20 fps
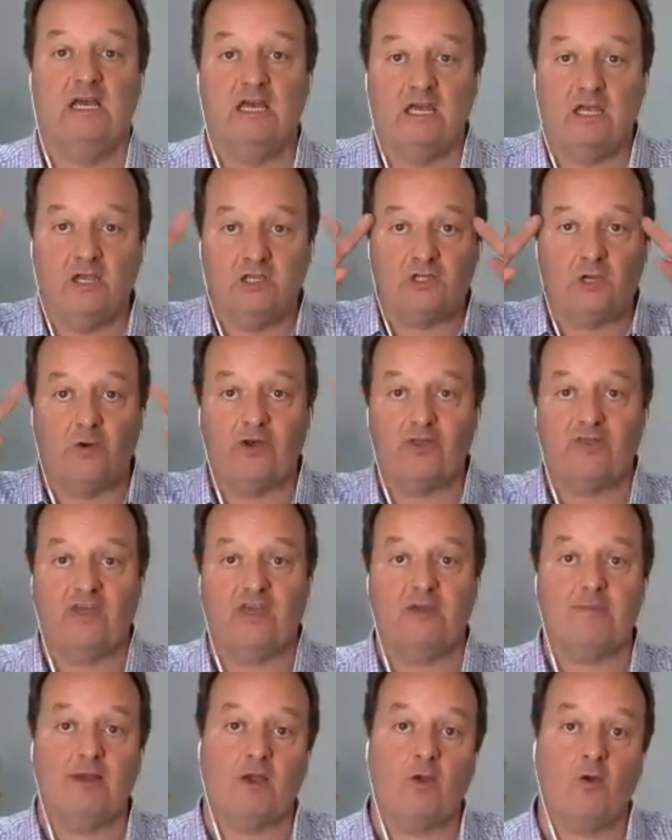He's already
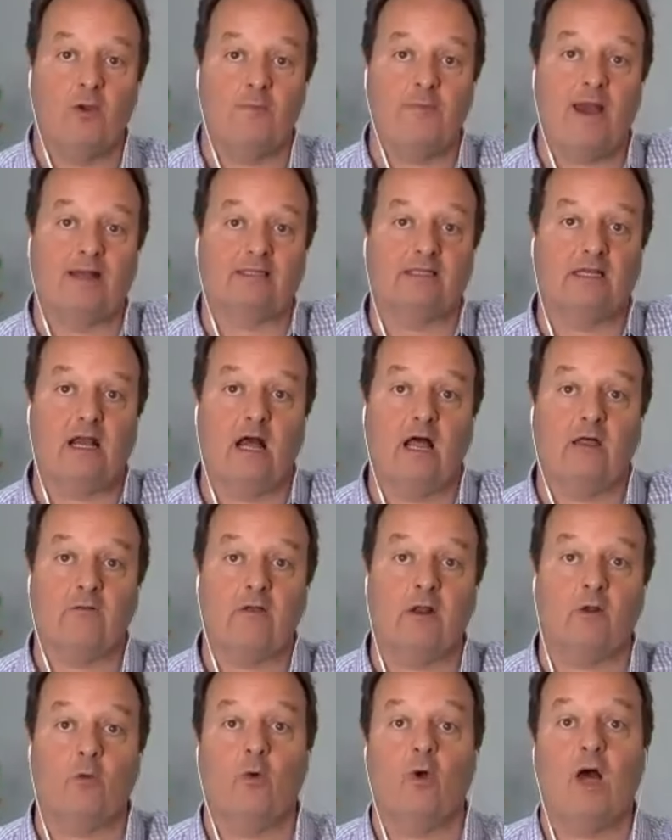thinking about going back to
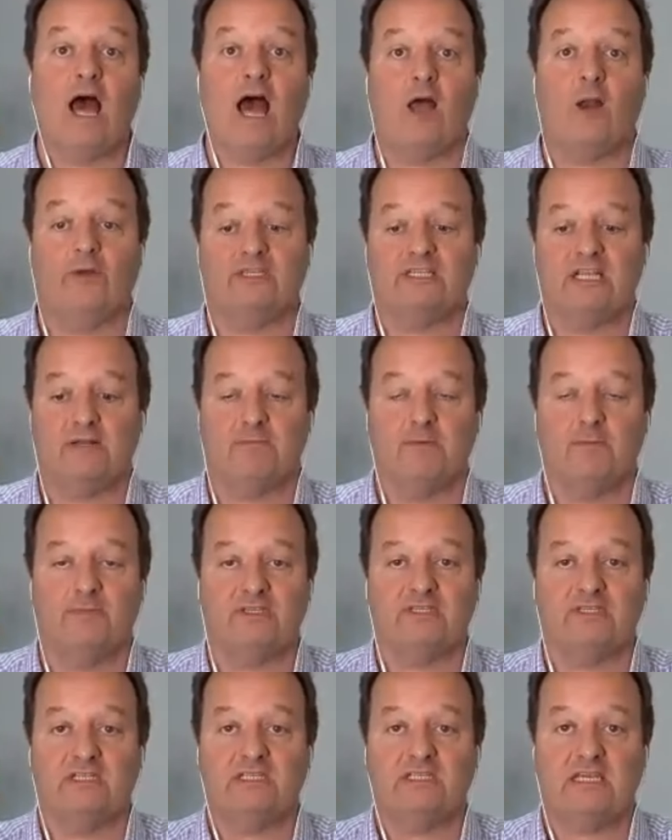Colorado. Well, how do I set up a
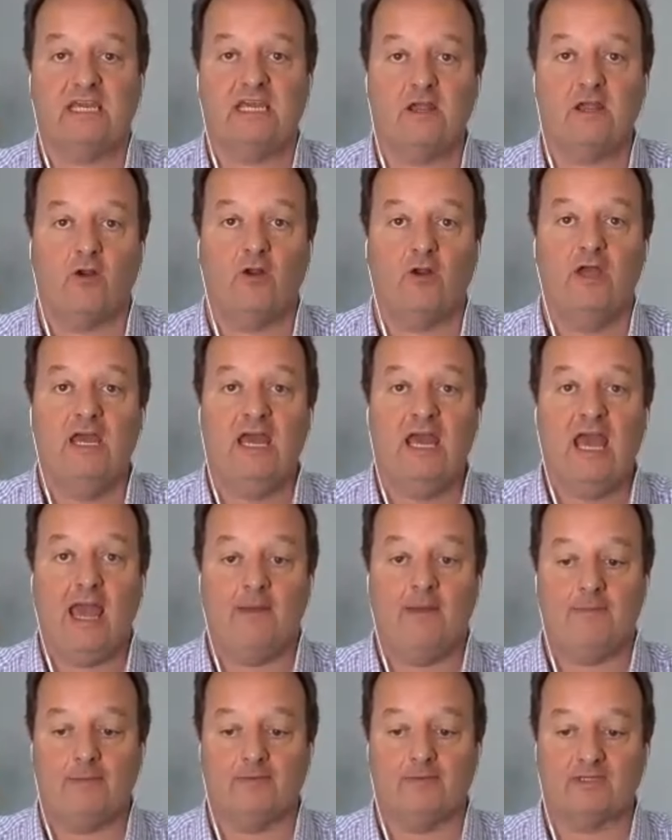business here
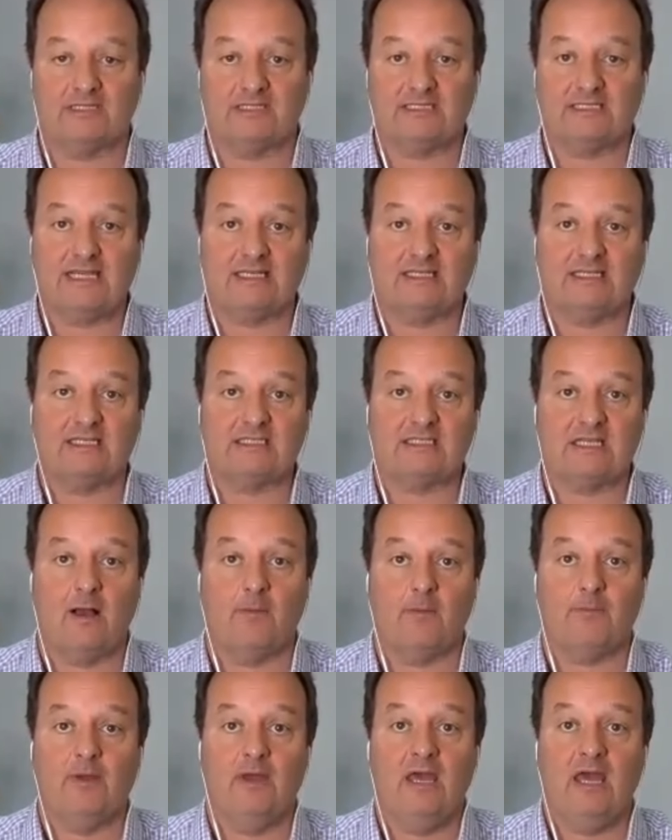and be able to set this
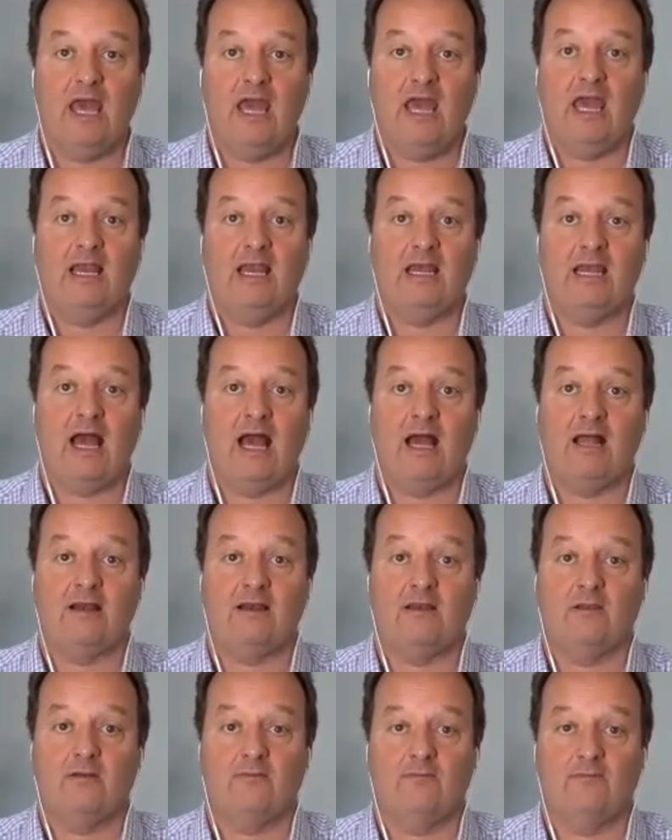up and not,
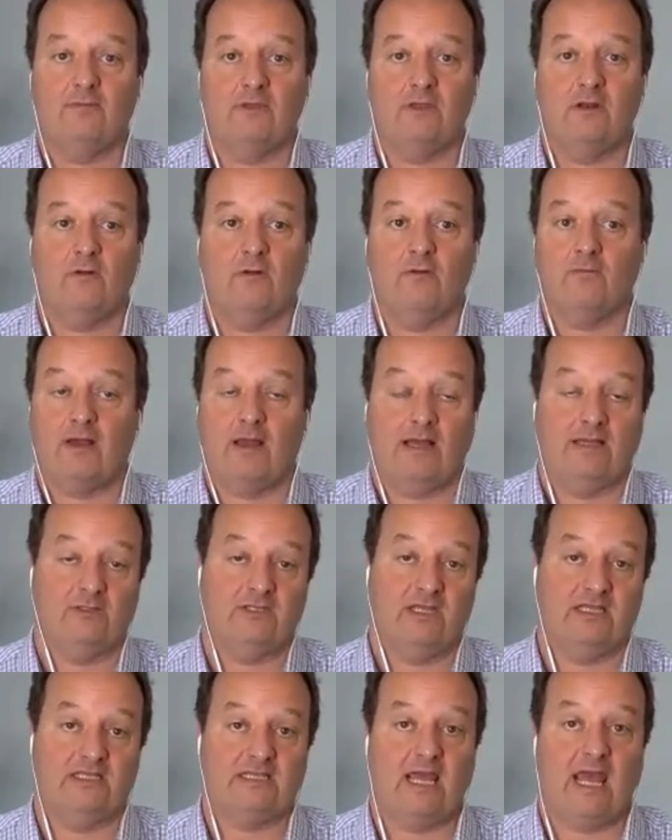you know, as
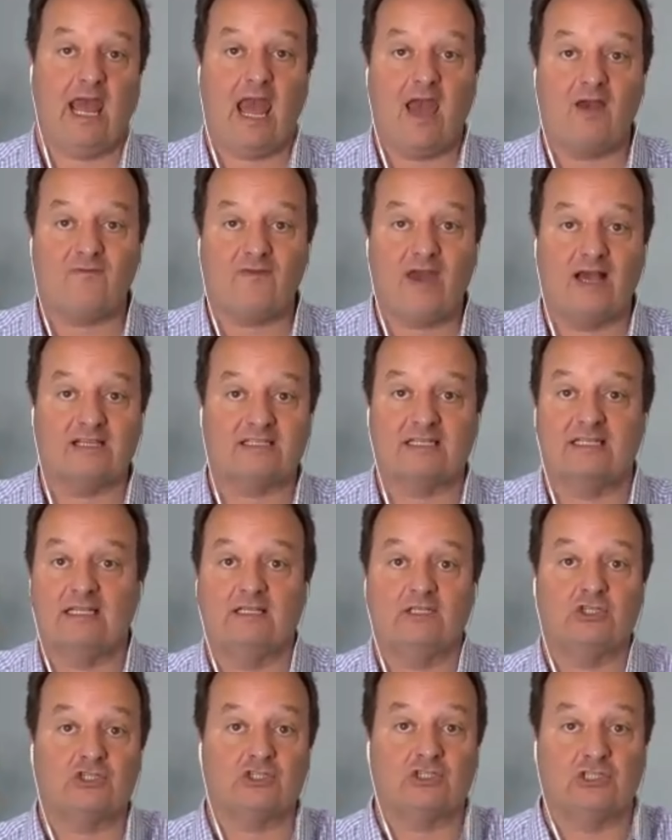they say, half-ass and
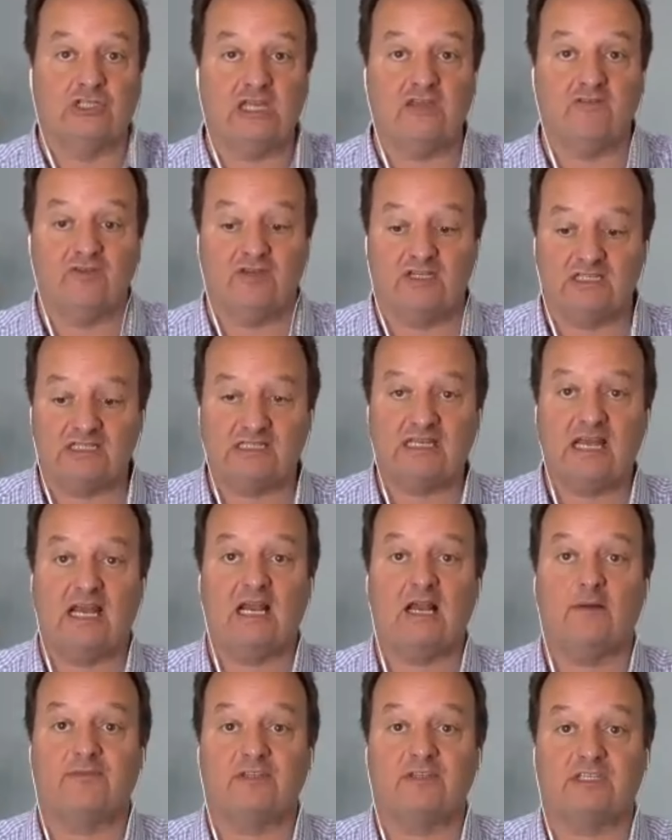then just leave? He's
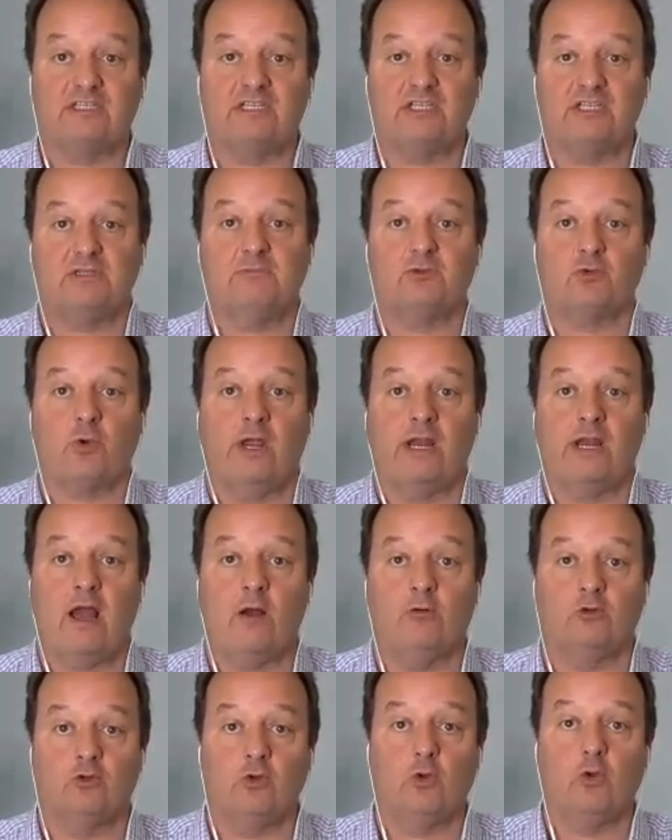setting up the systems right
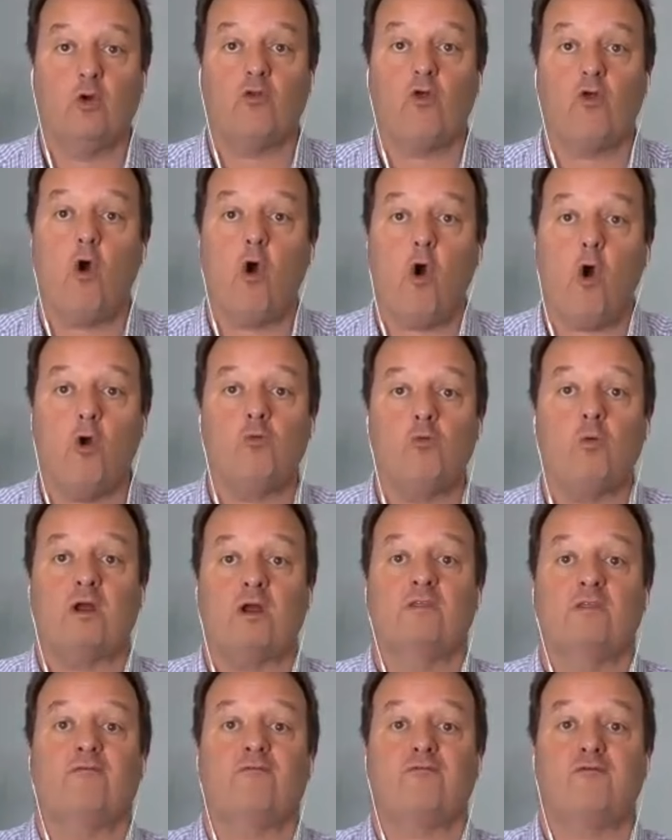now and doing all the hard work
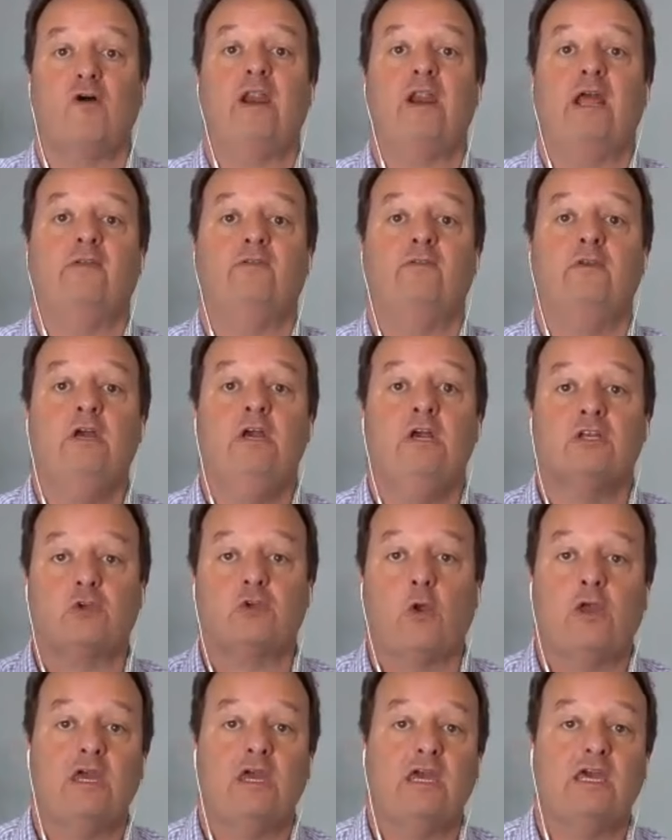on the front end
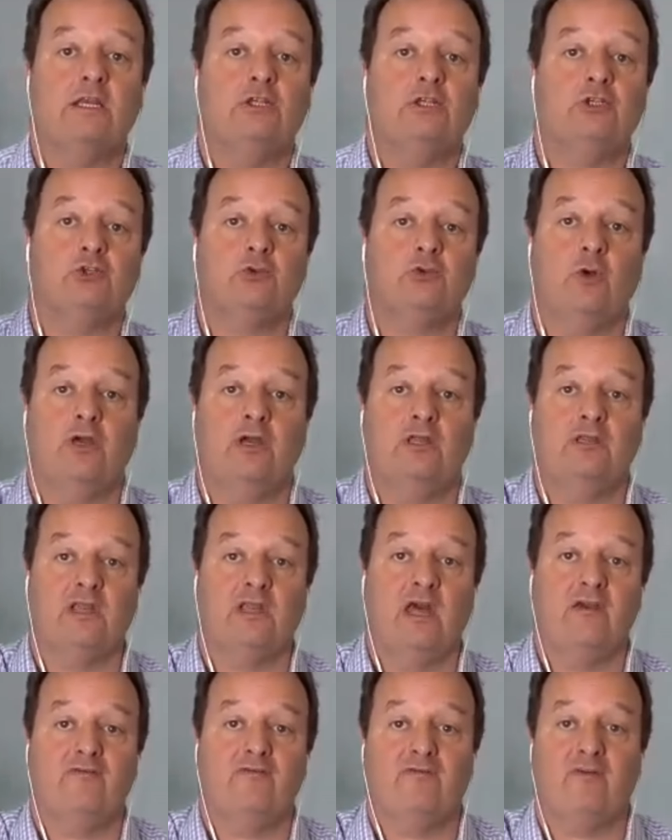so he can enjoy
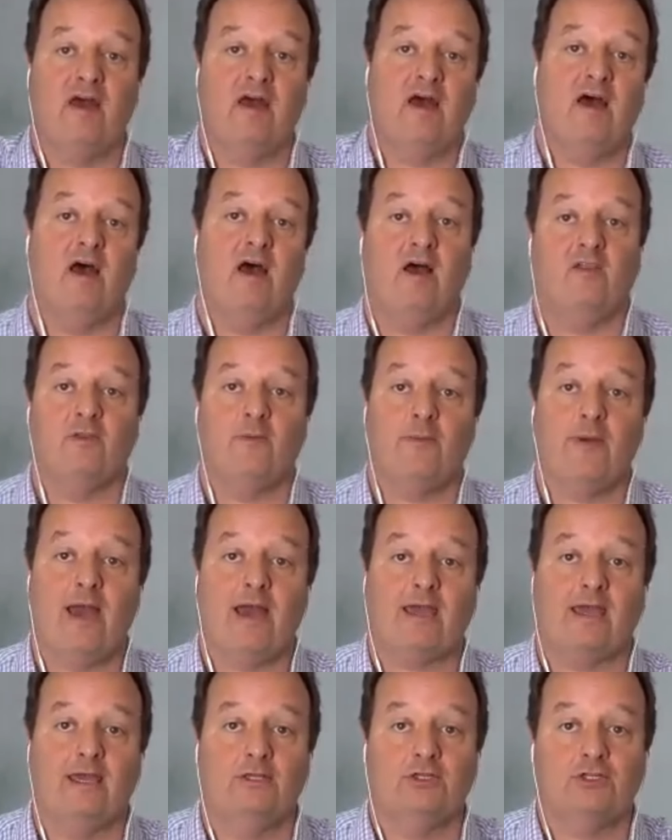life on the
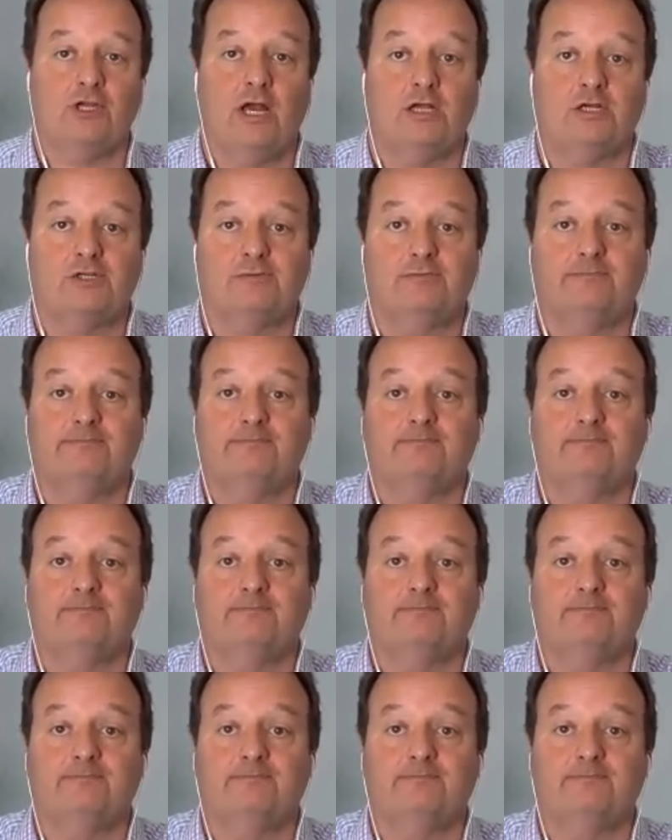back end, Josh.